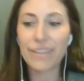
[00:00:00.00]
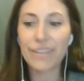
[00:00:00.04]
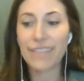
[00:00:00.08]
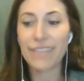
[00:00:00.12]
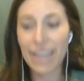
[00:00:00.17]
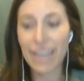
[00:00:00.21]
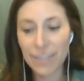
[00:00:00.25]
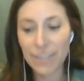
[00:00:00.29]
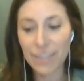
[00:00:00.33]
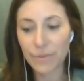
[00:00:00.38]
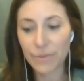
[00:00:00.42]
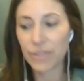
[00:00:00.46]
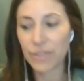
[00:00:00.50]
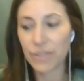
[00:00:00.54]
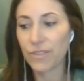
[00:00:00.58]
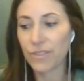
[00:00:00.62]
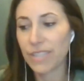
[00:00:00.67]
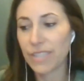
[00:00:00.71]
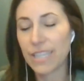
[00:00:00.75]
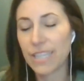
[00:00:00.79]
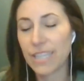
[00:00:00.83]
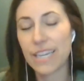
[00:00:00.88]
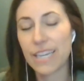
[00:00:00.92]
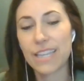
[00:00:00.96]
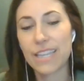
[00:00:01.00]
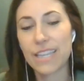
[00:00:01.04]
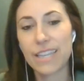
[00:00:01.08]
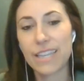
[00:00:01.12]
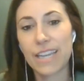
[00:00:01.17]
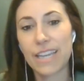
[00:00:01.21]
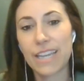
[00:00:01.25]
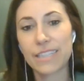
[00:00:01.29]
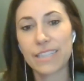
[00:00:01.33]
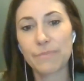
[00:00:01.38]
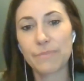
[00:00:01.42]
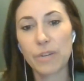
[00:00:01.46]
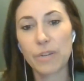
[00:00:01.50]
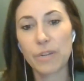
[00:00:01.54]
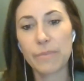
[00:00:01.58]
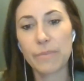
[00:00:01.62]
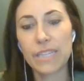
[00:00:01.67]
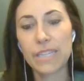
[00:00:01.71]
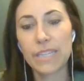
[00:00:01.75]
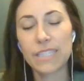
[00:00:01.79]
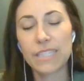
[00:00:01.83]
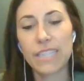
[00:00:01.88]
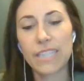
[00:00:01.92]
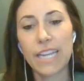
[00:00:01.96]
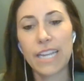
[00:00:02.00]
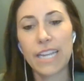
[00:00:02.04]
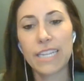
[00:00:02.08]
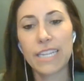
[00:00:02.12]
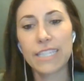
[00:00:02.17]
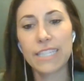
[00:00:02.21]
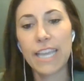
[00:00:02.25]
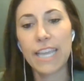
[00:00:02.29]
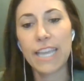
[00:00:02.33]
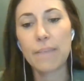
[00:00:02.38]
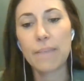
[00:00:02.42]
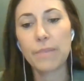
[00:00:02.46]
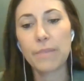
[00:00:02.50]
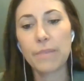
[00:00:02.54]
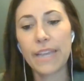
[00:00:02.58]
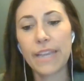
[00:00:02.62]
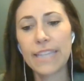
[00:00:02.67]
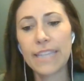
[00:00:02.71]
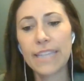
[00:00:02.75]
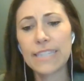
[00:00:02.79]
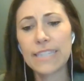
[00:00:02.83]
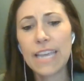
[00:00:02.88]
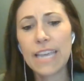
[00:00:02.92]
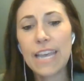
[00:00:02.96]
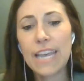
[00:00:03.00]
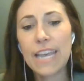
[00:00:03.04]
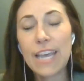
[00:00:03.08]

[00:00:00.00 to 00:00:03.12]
and that's when you'll see that permanent staining take place.